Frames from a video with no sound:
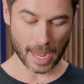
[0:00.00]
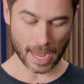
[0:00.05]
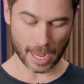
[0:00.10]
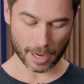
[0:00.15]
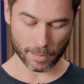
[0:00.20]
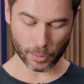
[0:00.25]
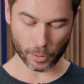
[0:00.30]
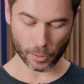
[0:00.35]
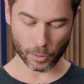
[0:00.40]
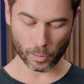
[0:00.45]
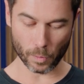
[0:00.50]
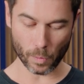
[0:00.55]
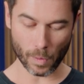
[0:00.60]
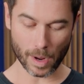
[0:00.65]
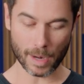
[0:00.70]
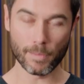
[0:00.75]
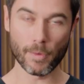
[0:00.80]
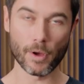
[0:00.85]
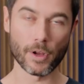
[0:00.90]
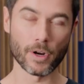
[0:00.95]
and put
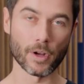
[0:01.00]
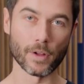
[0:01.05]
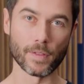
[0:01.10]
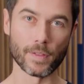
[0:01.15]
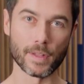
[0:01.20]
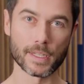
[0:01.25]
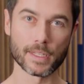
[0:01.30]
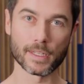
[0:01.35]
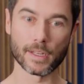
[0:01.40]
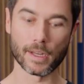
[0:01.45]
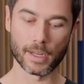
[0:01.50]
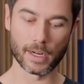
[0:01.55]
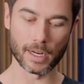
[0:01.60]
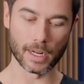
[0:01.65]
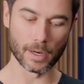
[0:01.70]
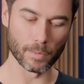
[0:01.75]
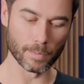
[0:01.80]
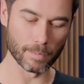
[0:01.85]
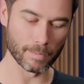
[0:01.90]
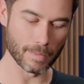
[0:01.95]
one motor on this side
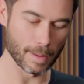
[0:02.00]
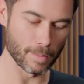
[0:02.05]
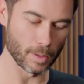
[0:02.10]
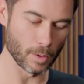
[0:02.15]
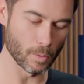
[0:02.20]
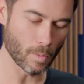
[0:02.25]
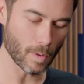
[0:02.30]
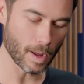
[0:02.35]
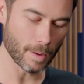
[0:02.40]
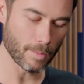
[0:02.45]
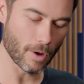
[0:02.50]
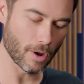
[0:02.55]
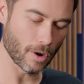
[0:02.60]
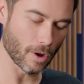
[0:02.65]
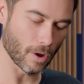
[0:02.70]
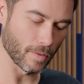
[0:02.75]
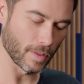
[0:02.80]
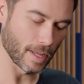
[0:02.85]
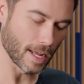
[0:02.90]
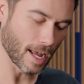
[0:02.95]
and maybe one motor
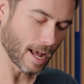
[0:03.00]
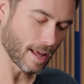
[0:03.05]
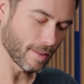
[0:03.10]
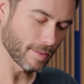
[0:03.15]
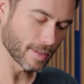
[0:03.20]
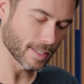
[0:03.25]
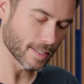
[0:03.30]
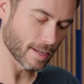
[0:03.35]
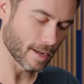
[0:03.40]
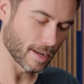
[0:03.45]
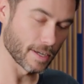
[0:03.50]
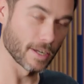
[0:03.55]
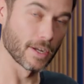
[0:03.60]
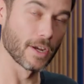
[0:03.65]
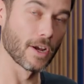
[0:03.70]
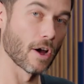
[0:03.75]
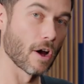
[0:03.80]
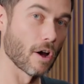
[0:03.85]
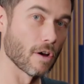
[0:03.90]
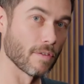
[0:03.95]
on the other side
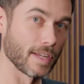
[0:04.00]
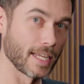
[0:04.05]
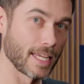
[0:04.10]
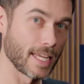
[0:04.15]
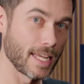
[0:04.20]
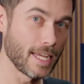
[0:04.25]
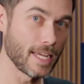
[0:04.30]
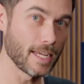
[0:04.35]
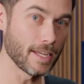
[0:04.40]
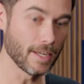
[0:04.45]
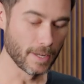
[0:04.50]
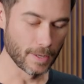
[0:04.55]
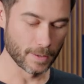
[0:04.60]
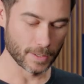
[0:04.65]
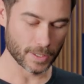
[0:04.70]
over here,